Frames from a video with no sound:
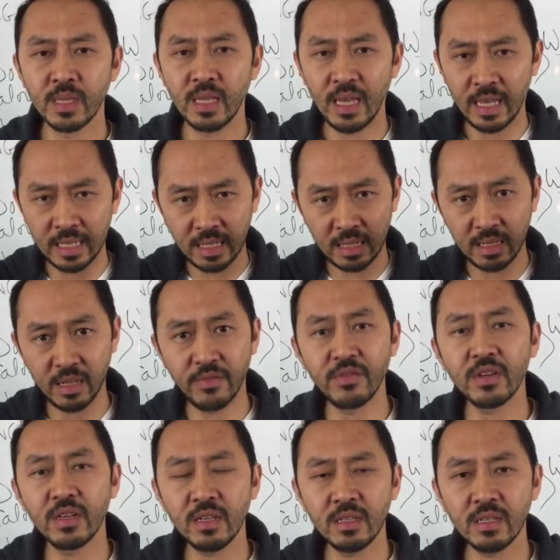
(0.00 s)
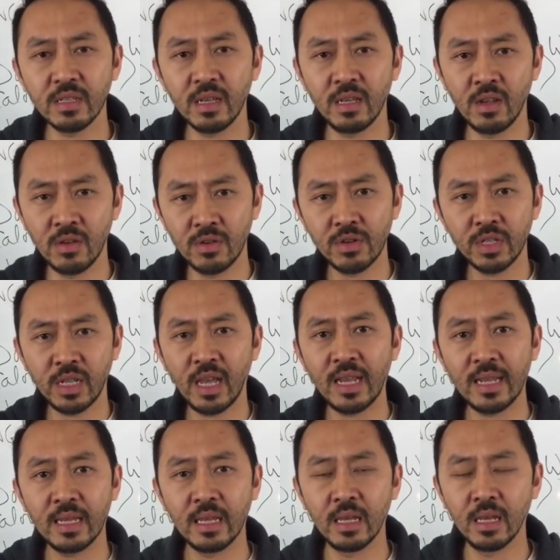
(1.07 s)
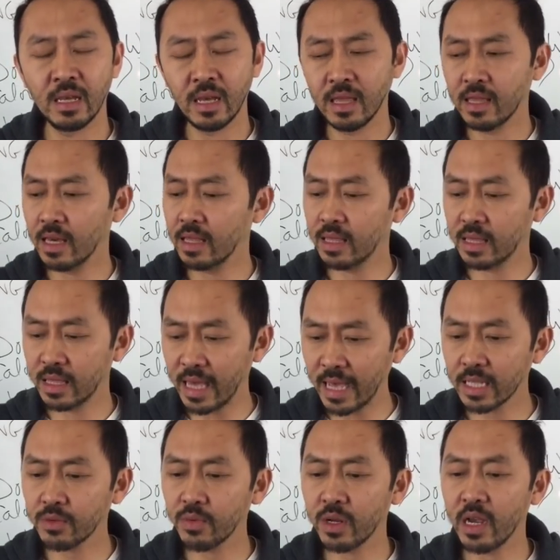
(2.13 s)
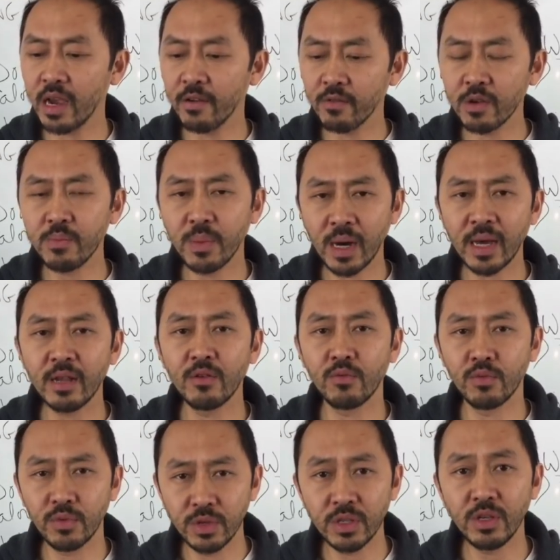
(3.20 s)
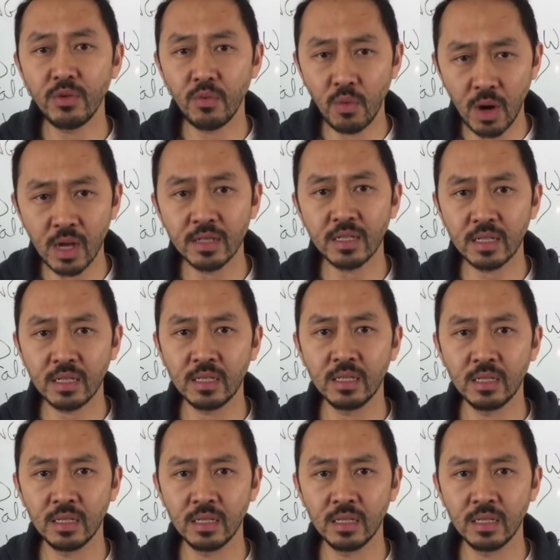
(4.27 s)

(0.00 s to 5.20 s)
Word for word: and significance and understanding that that's what everybody really wants,